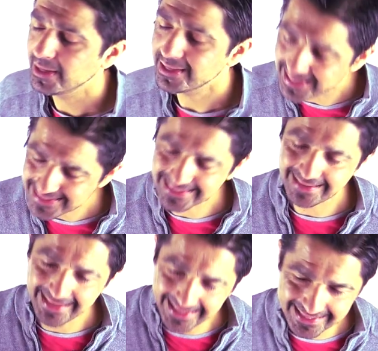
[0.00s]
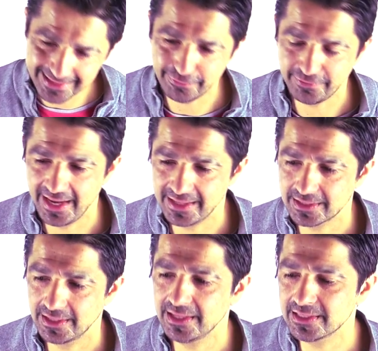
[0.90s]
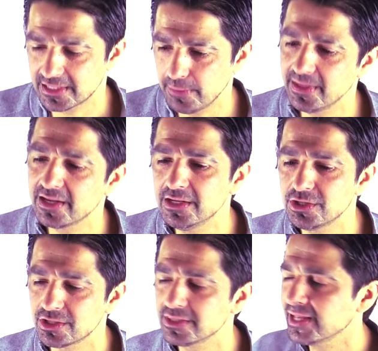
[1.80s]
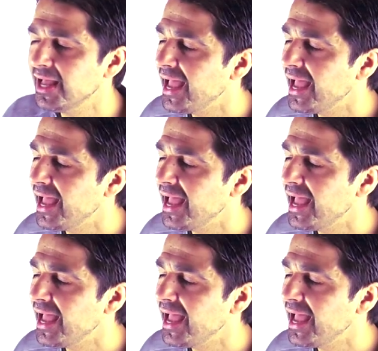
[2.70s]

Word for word: Yes, there is an effect in slippy conditions,